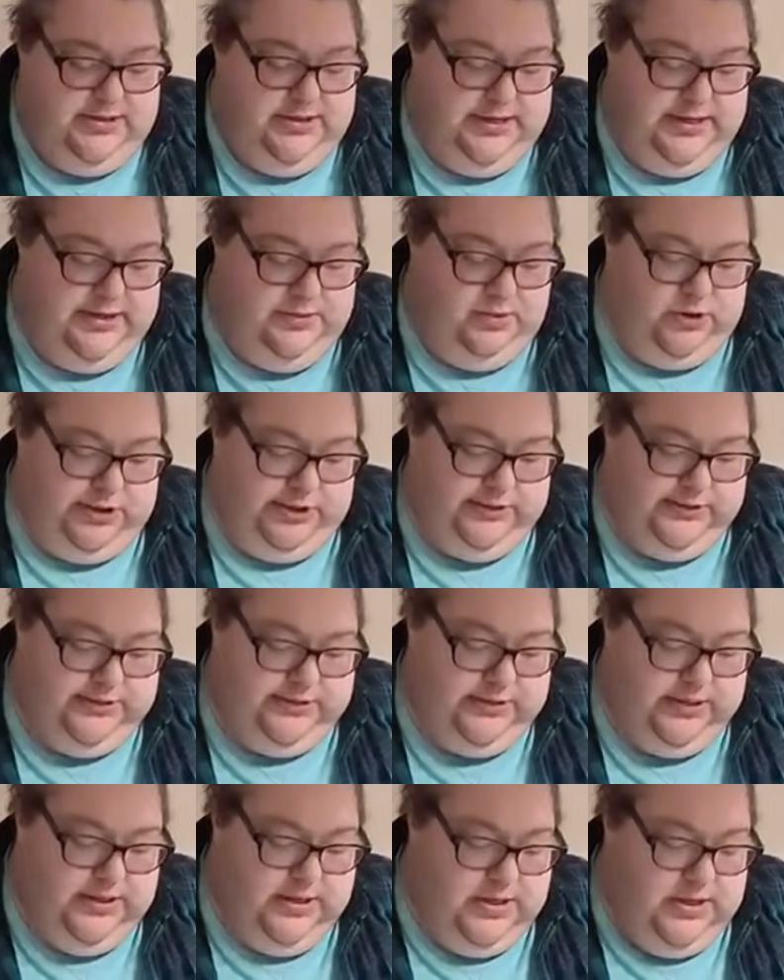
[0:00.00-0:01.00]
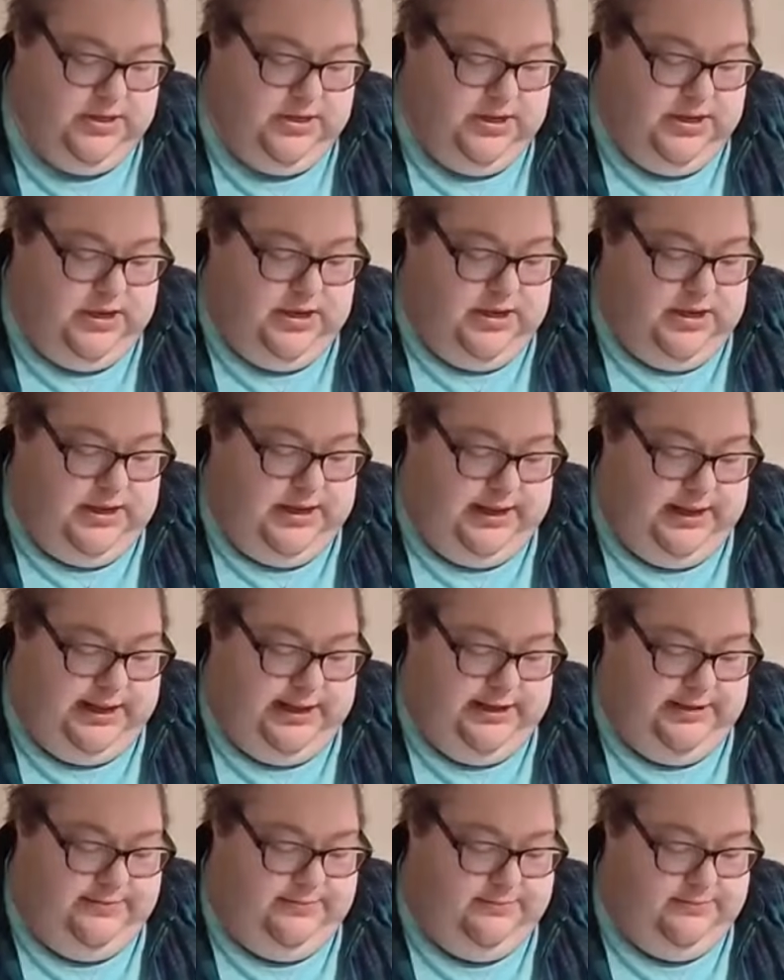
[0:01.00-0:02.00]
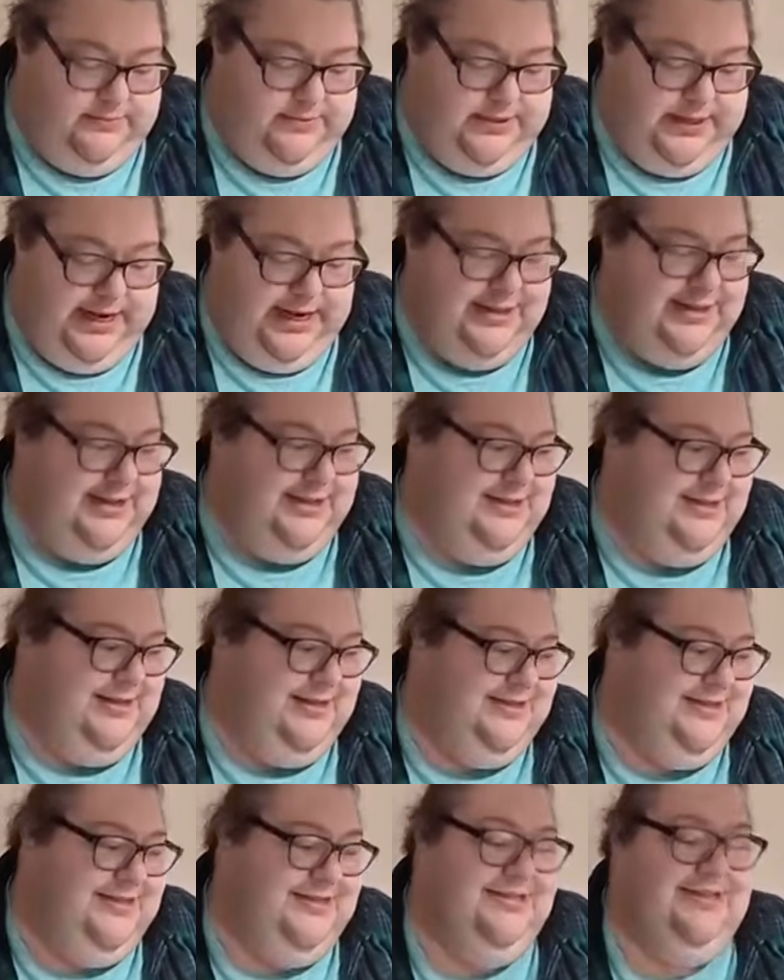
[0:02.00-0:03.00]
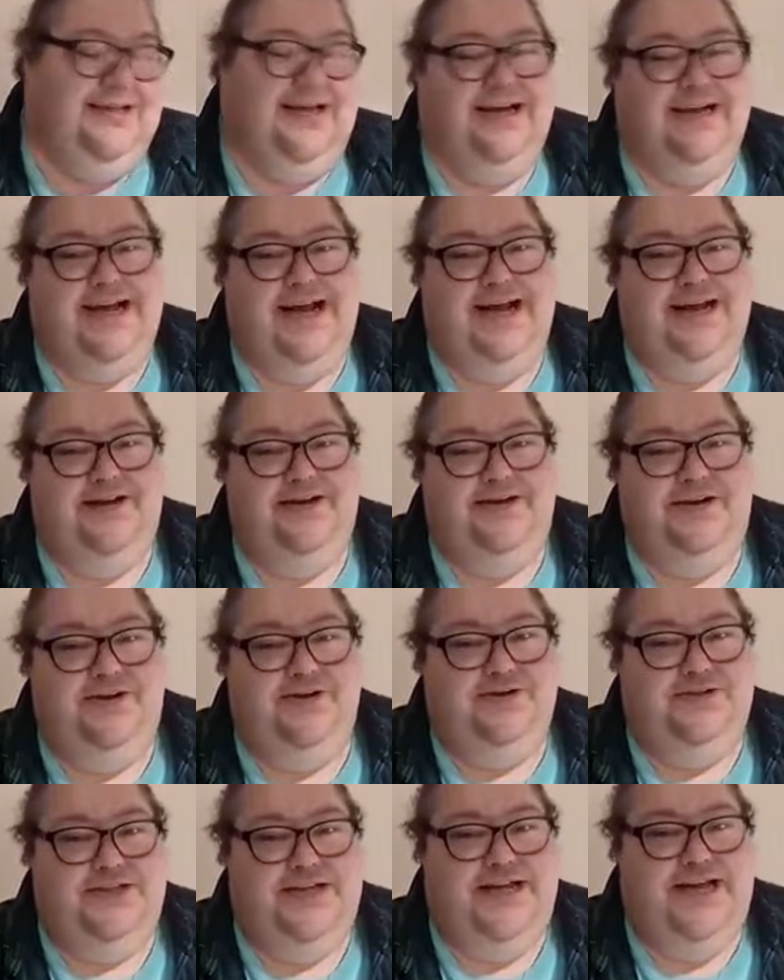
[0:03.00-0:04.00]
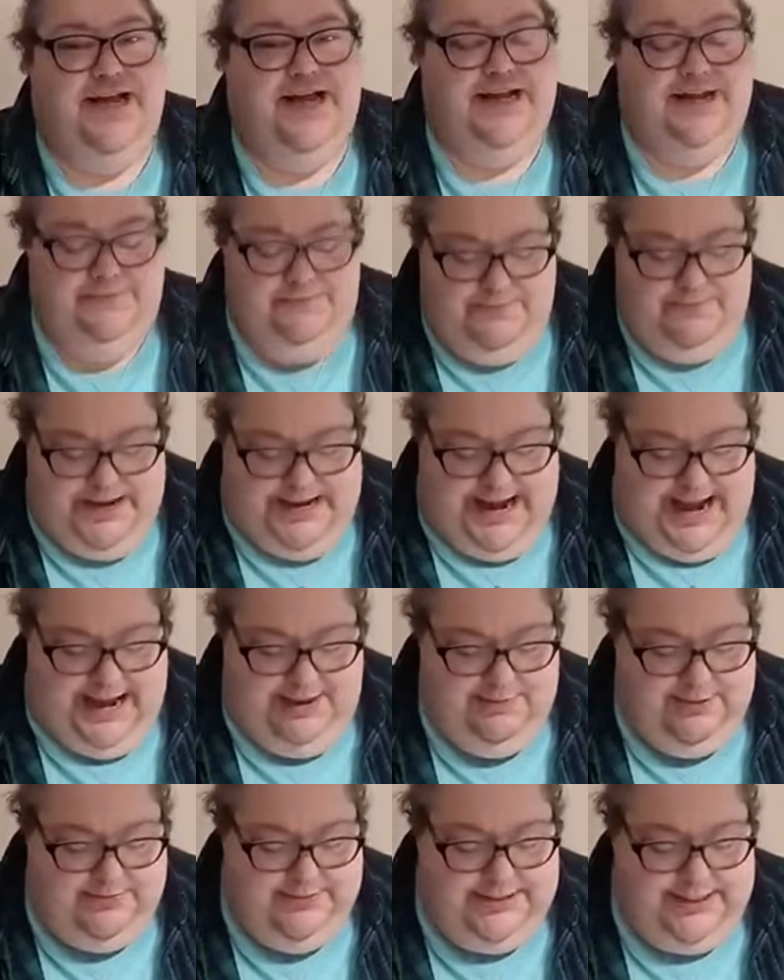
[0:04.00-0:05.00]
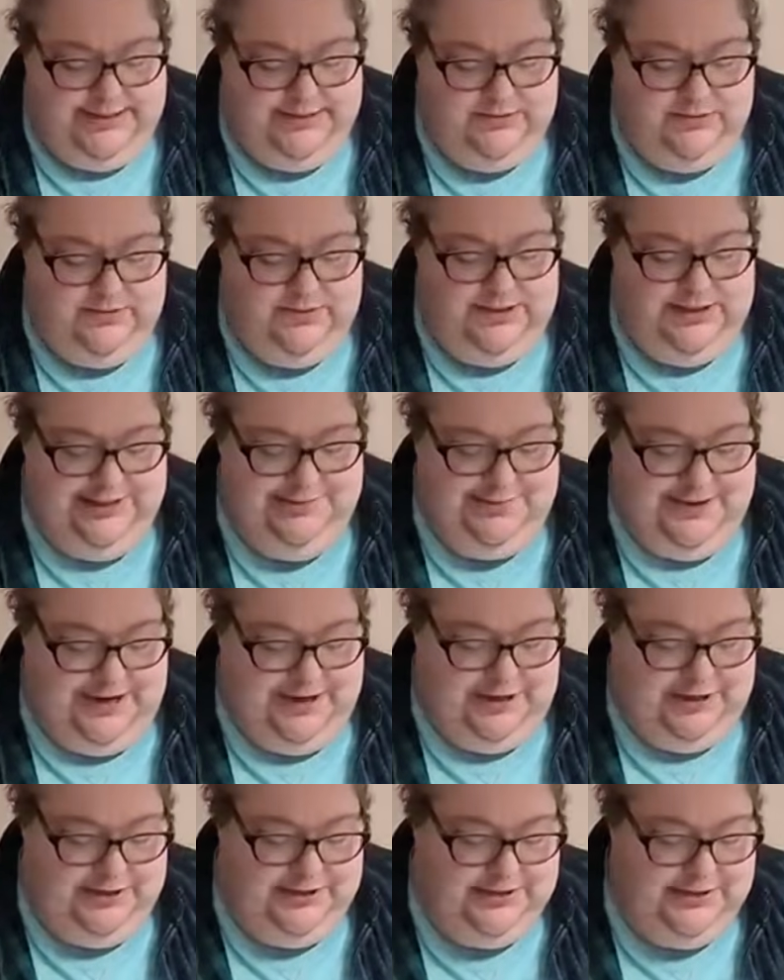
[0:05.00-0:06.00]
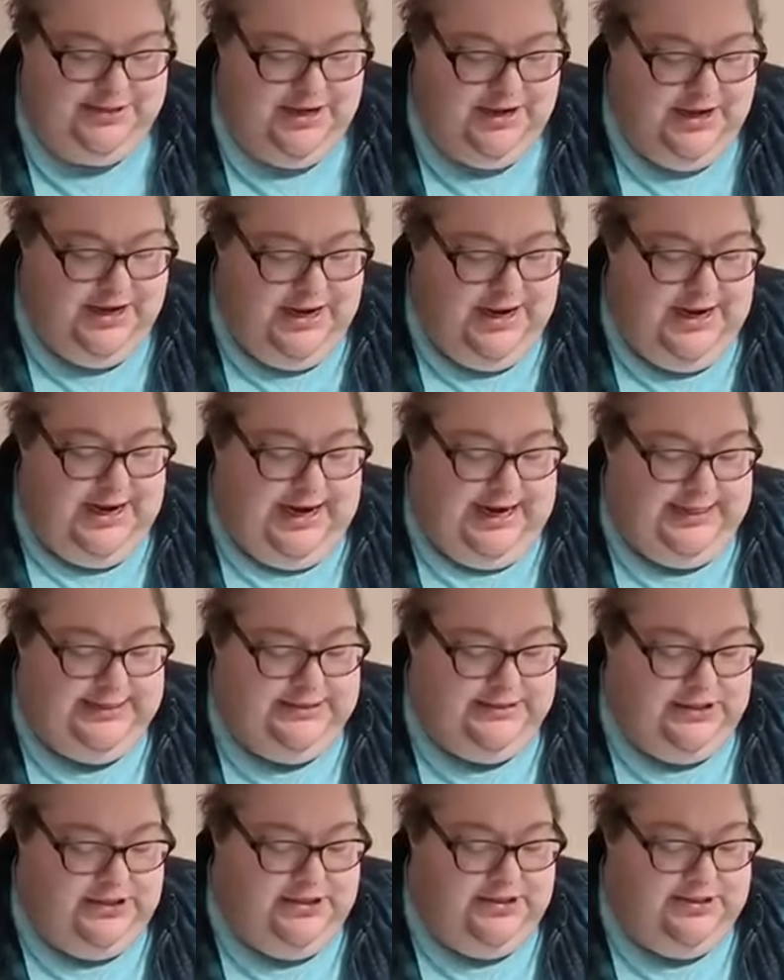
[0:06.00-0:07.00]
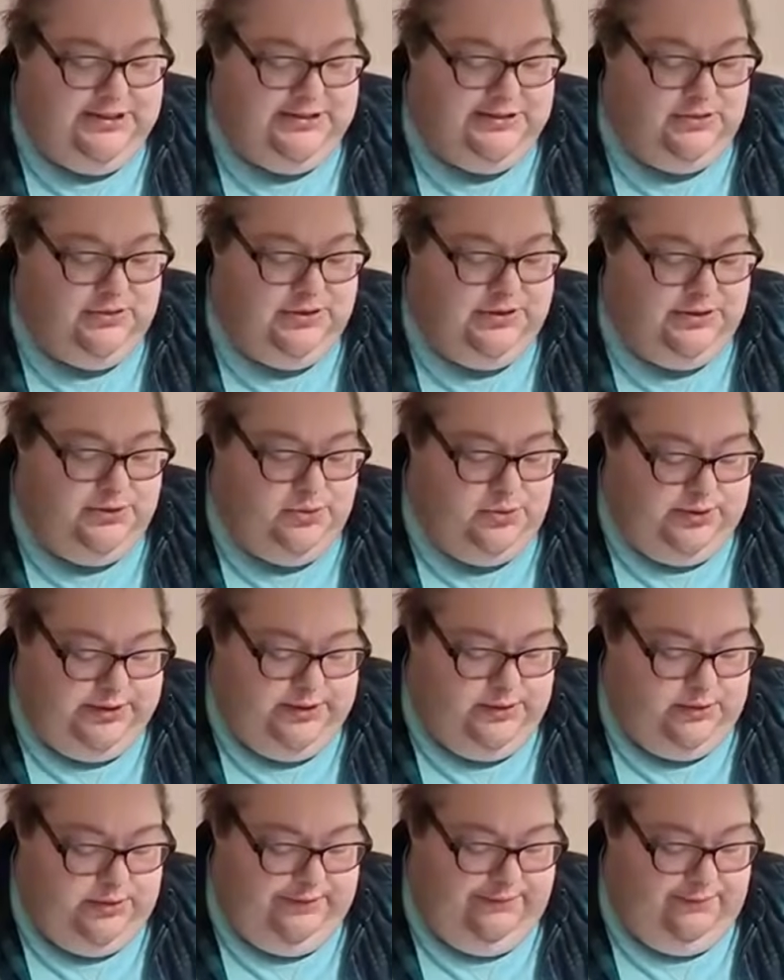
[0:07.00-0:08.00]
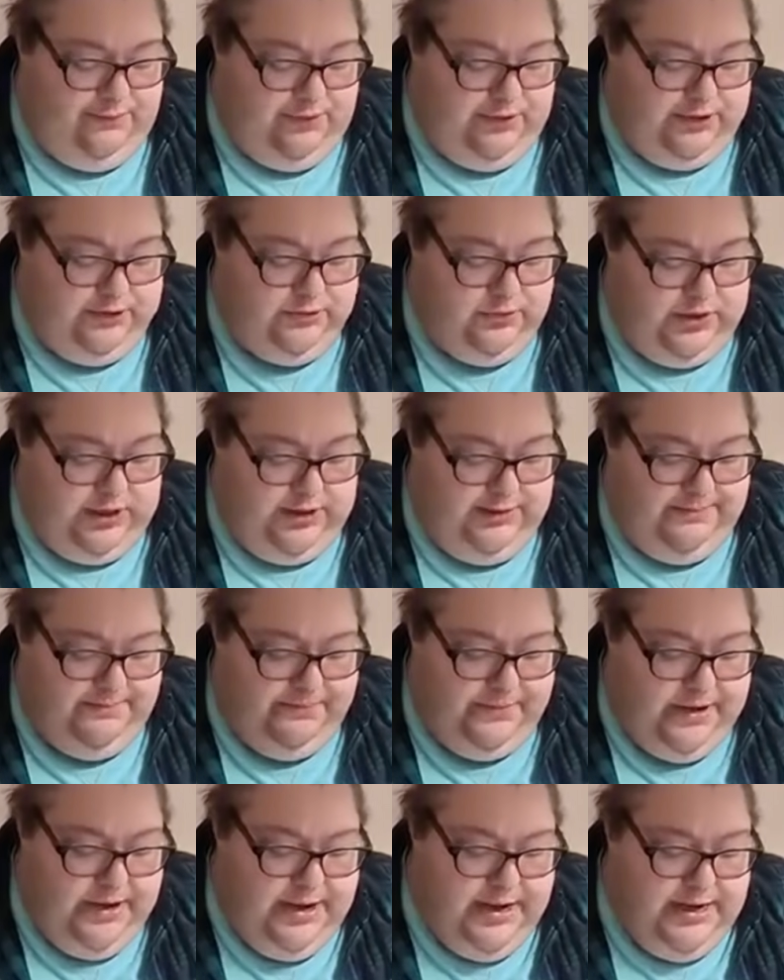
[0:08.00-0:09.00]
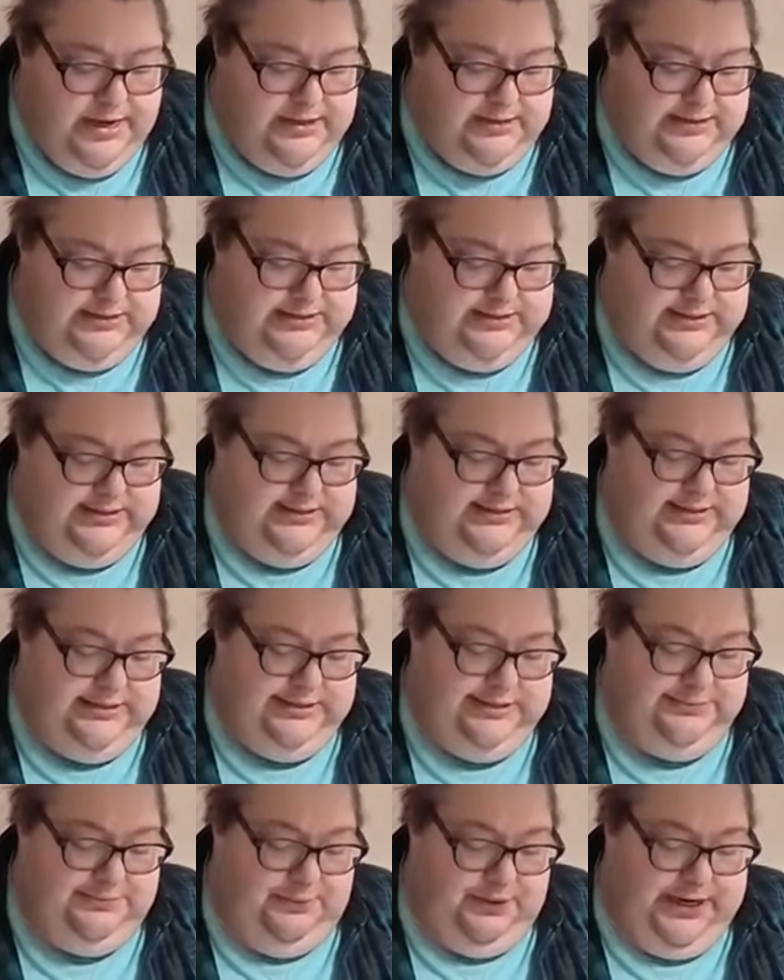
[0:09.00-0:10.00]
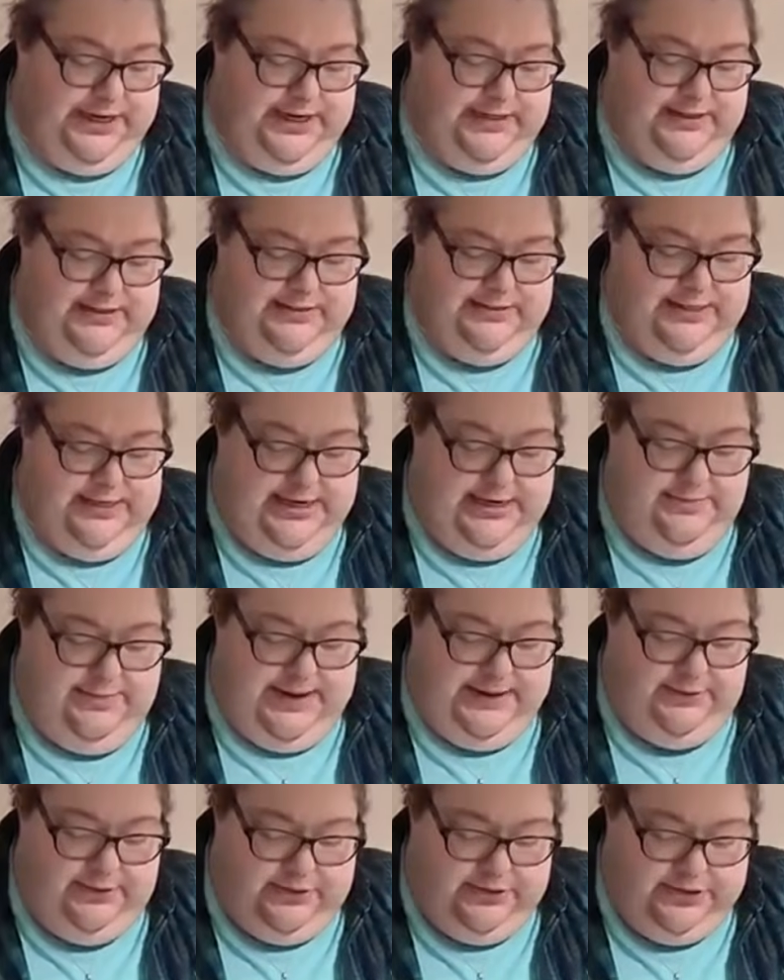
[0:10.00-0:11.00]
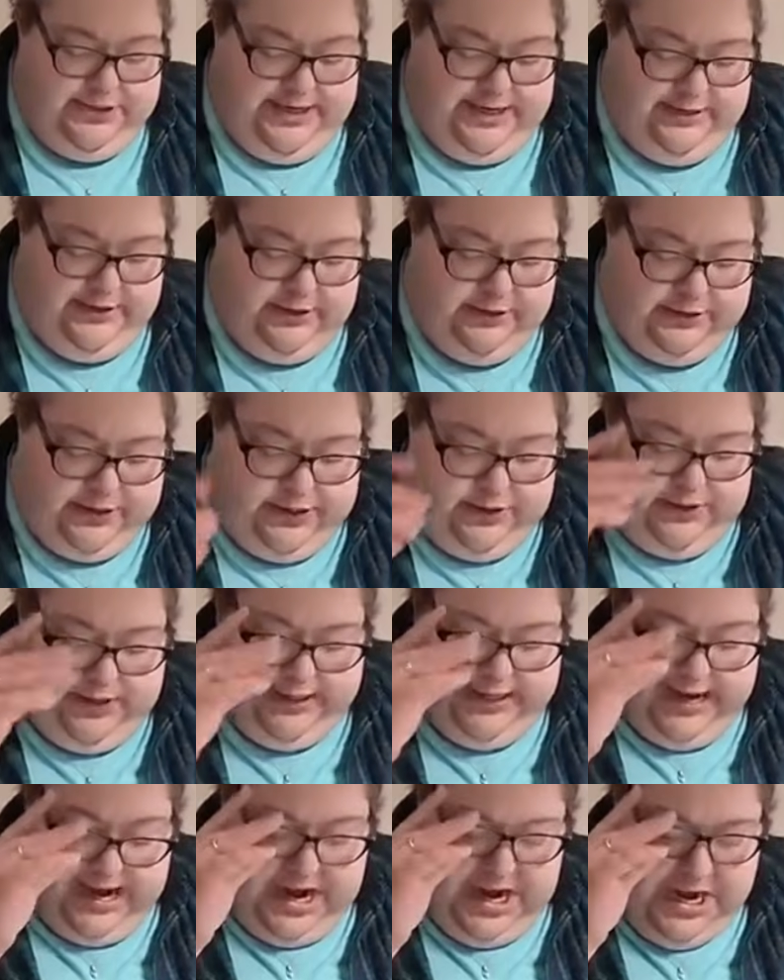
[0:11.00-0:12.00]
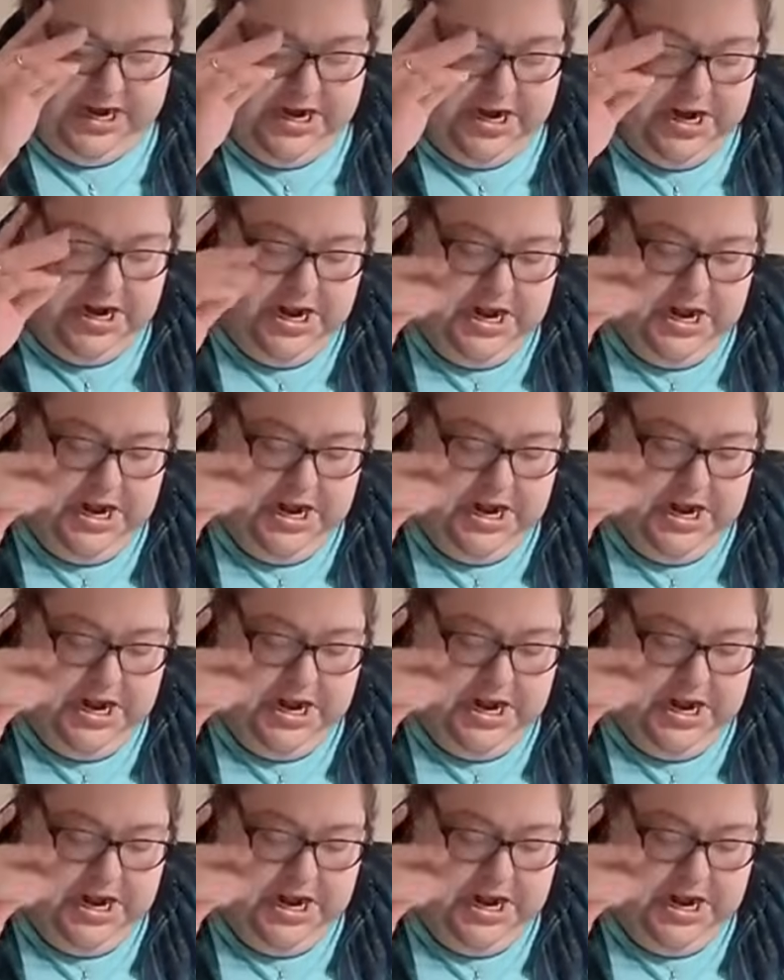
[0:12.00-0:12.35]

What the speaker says: It works. And then this is, again, you'll see I became obsessed with these patterns. I started this one in 2024 as well. This is The Spring in the City by Crocette a Gogo again.